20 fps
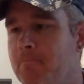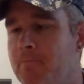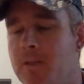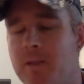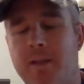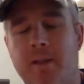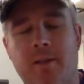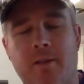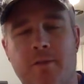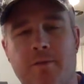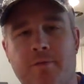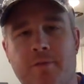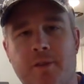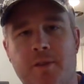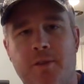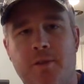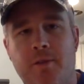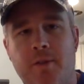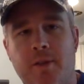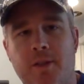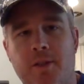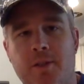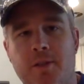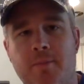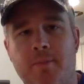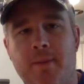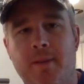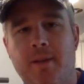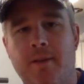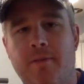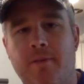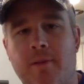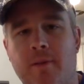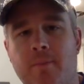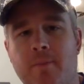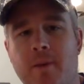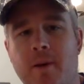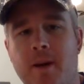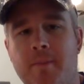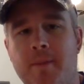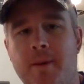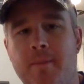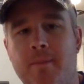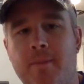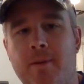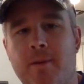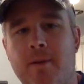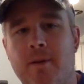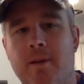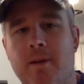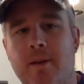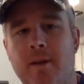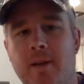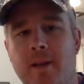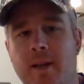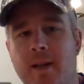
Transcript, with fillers: You get your free two-day shipping if you're a Prime member,